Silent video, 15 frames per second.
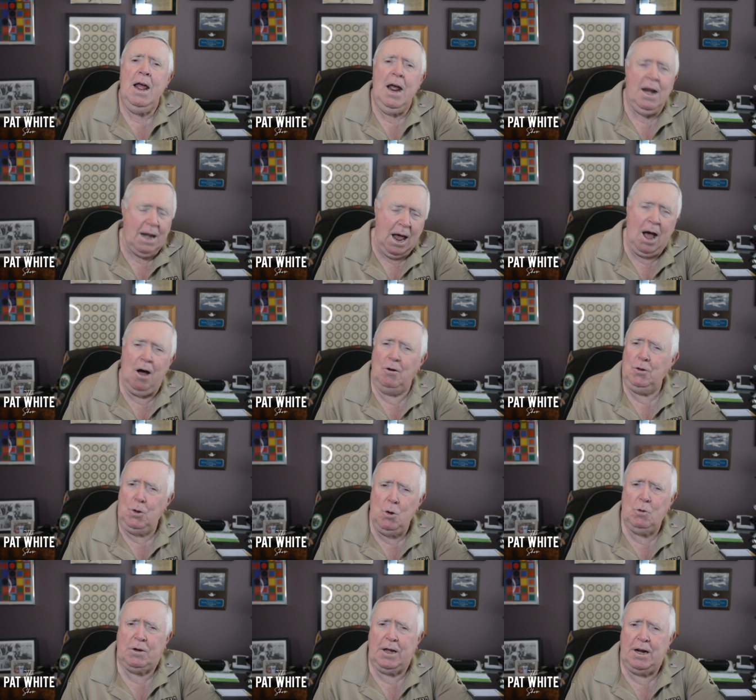Now
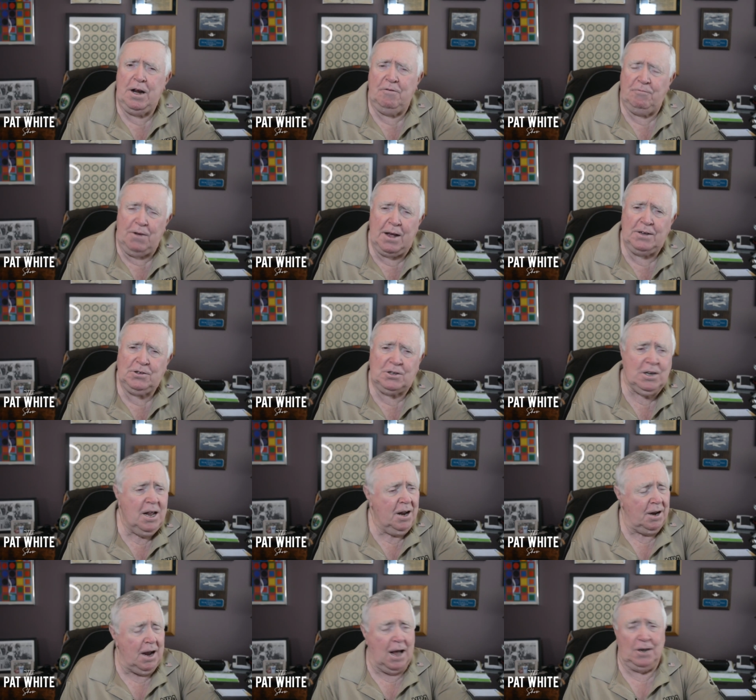you can invest
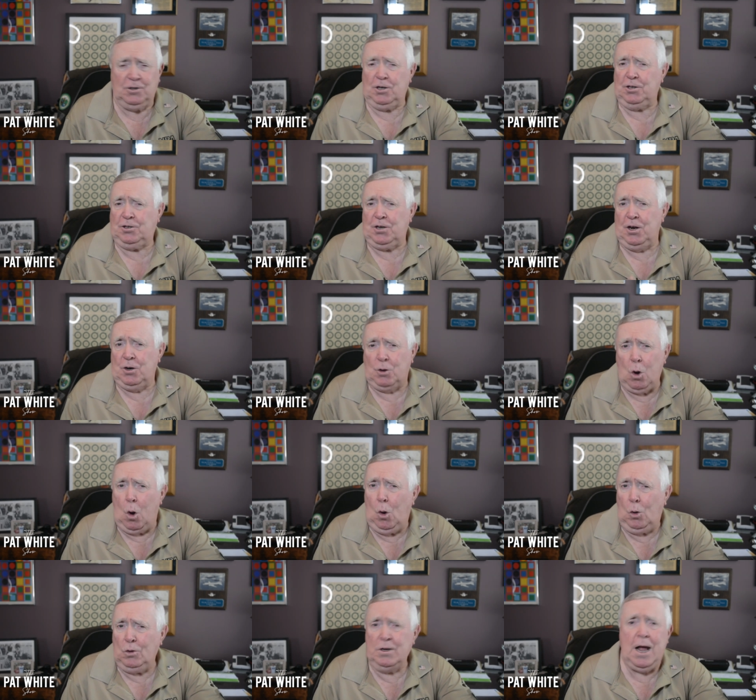not just in
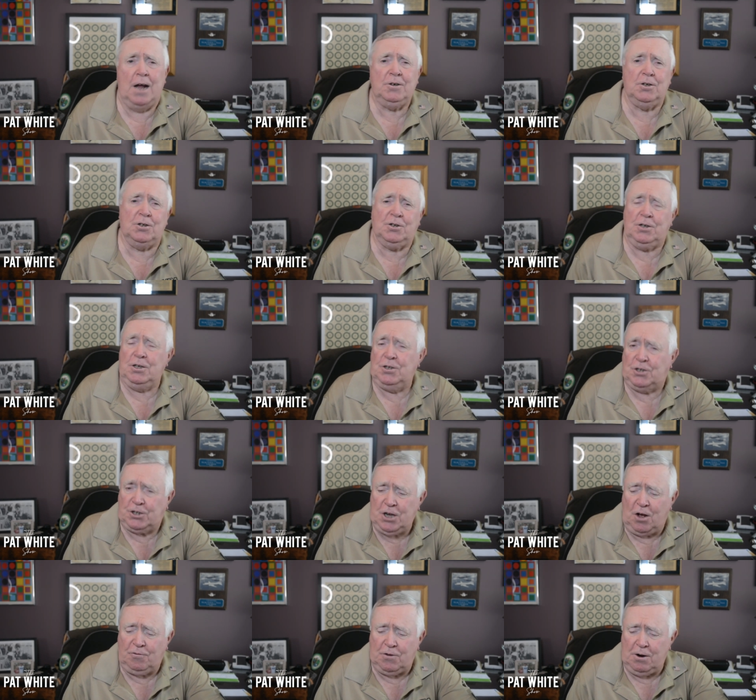gold, not just in
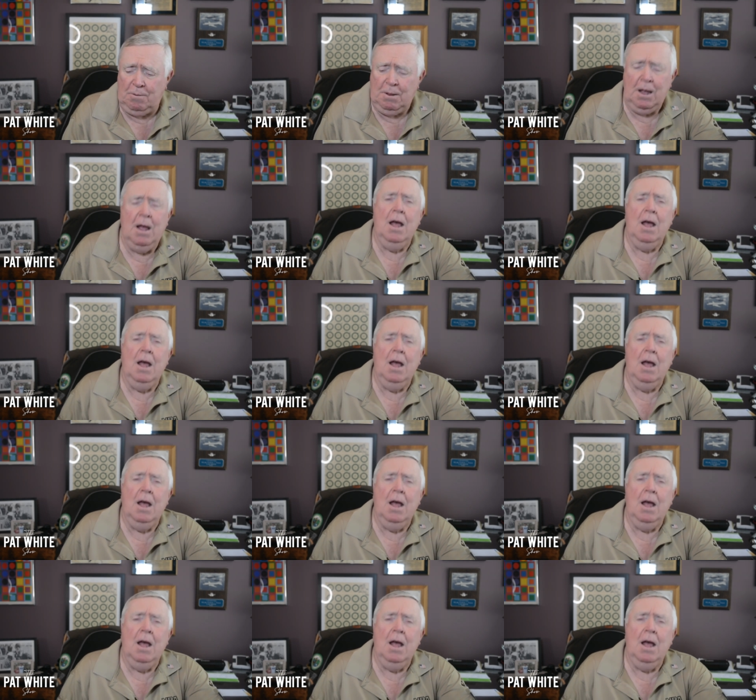silver,